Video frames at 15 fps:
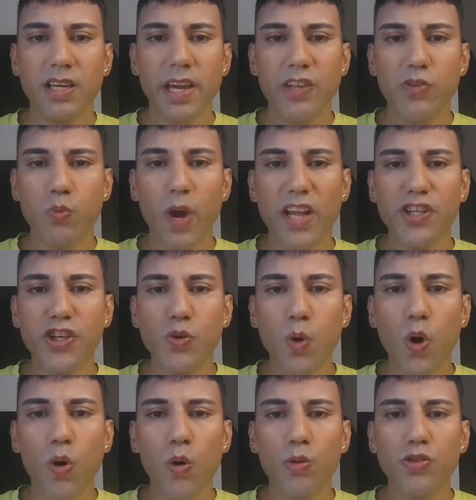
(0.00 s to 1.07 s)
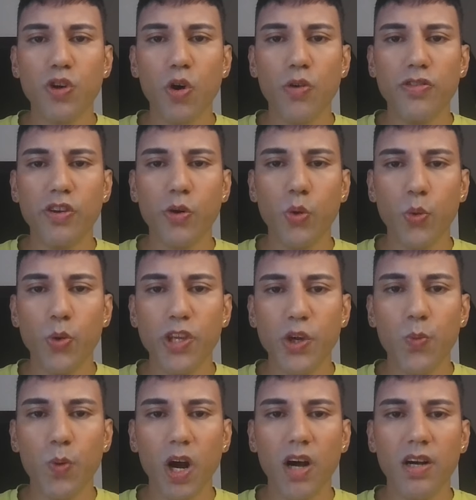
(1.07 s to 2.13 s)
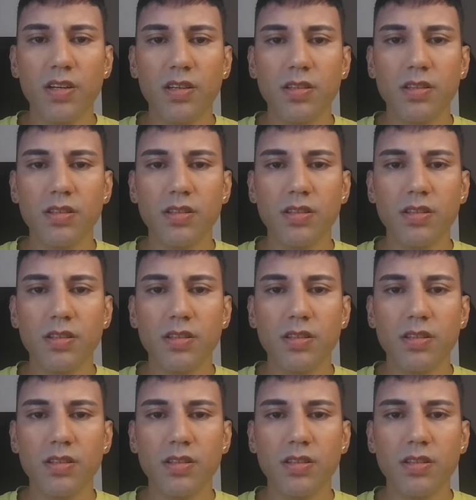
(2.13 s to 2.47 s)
is when you hold on to who you are